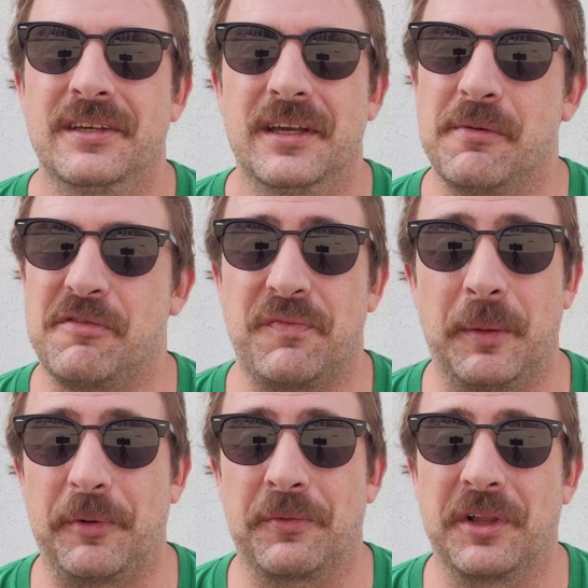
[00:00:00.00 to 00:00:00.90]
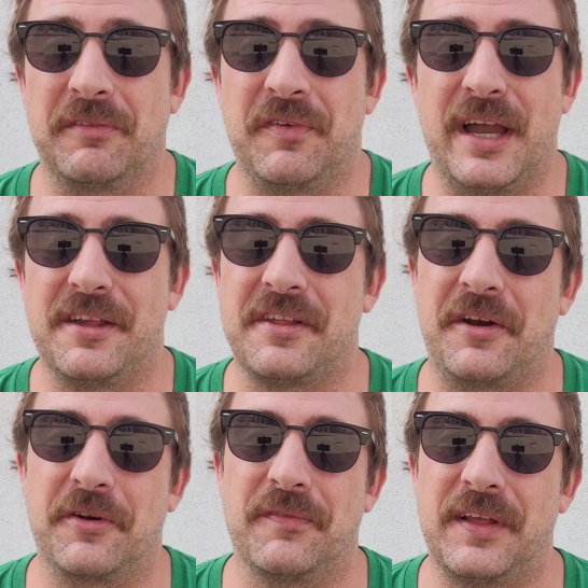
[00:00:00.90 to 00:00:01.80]
it was flipping really fast. I
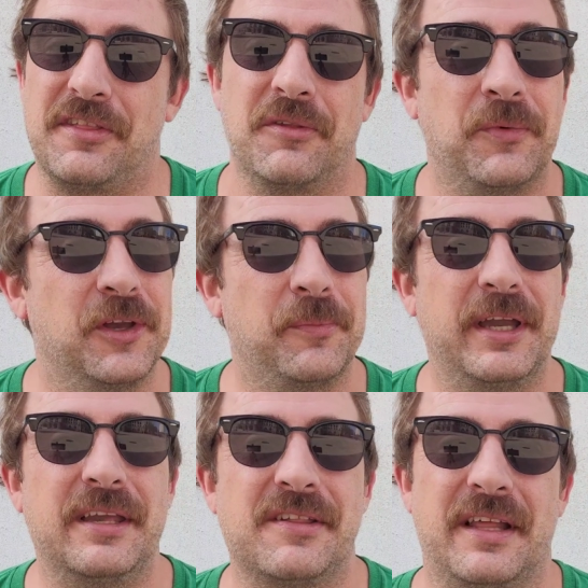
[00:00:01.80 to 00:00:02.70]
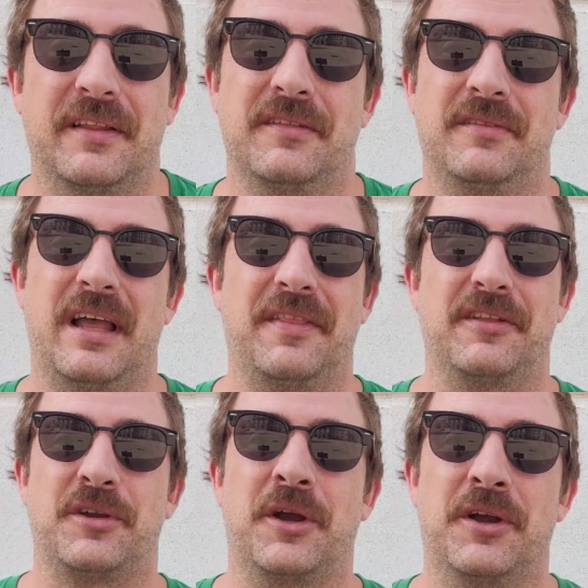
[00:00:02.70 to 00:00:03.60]
don't know if that's the wheelbase on the
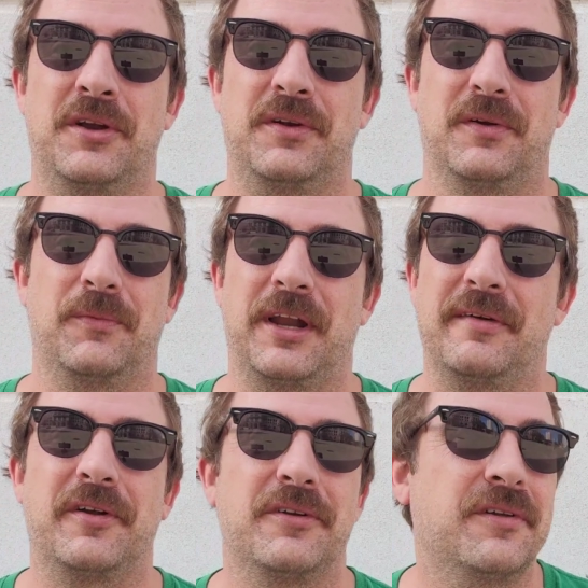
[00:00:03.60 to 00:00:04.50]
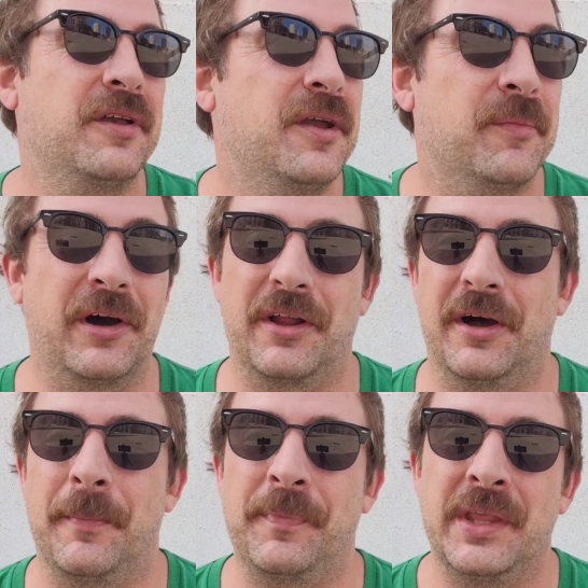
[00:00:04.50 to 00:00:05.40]
turn or whatever, but
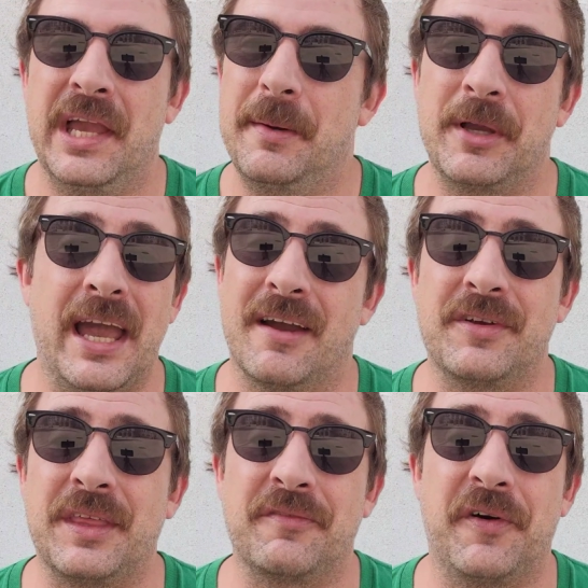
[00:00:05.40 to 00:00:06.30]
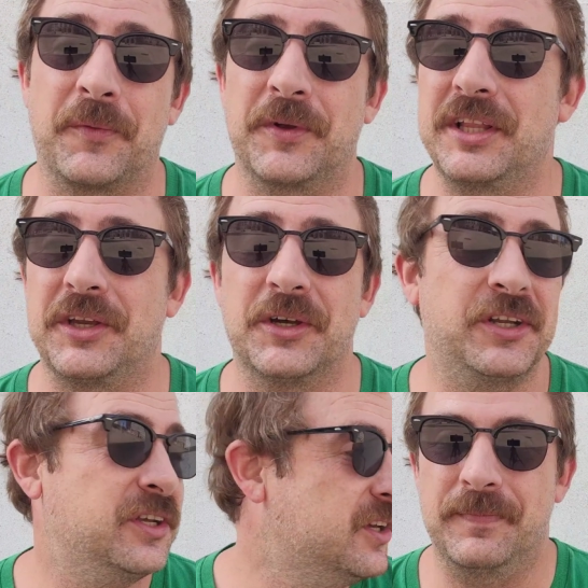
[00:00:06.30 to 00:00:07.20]
yeah, everything felt really
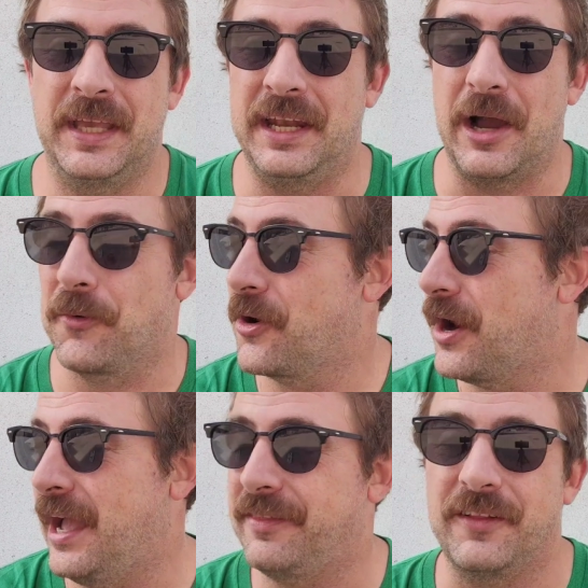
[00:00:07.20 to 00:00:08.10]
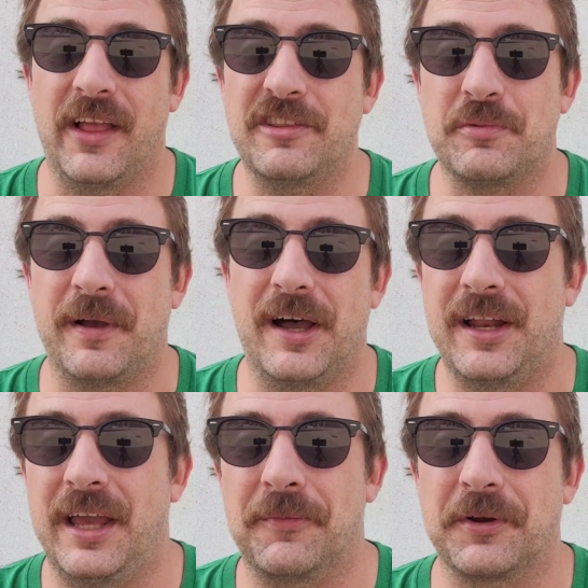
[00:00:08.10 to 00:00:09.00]
good. And now we're at the ledge spot,
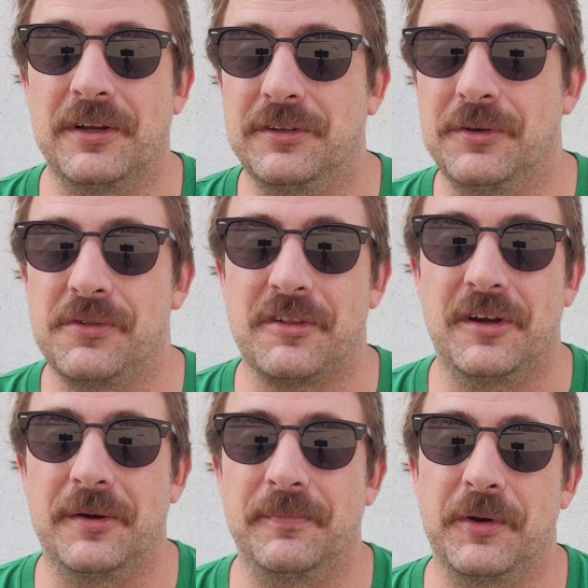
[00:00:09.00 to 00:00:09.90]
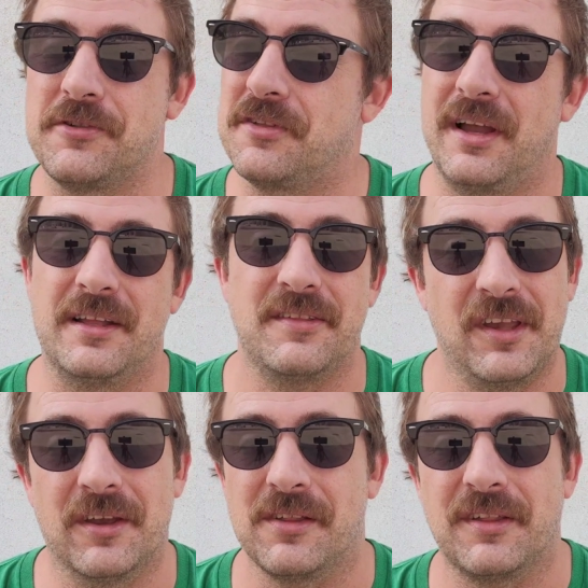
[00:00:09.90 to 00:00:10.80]
and we're gonna do some nose slides,
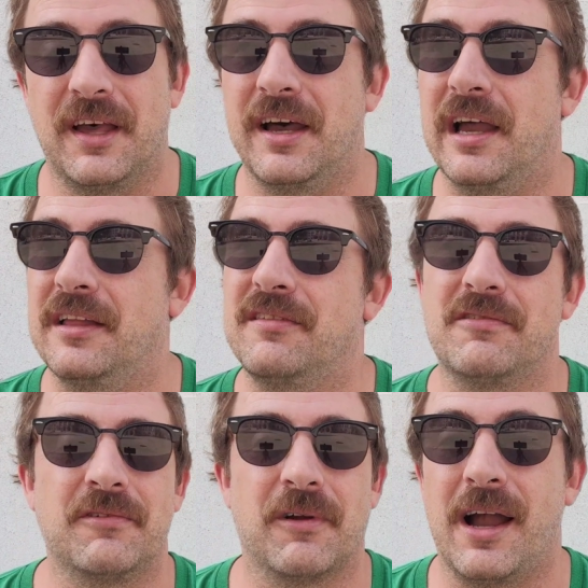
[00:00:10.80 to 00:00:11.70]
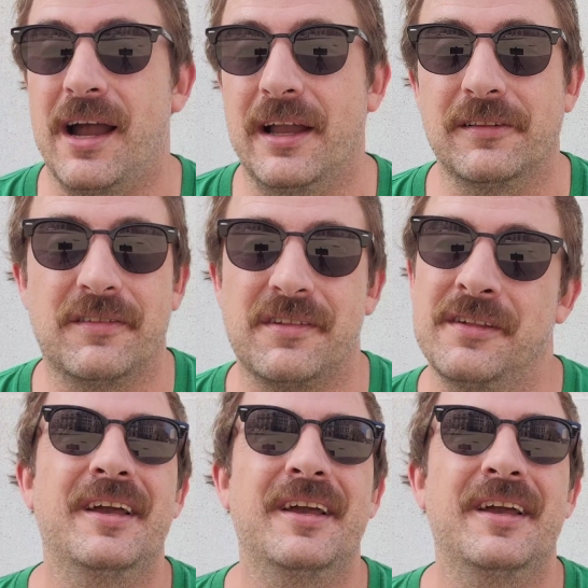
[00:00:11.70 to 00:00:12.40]
tail slides, grinds,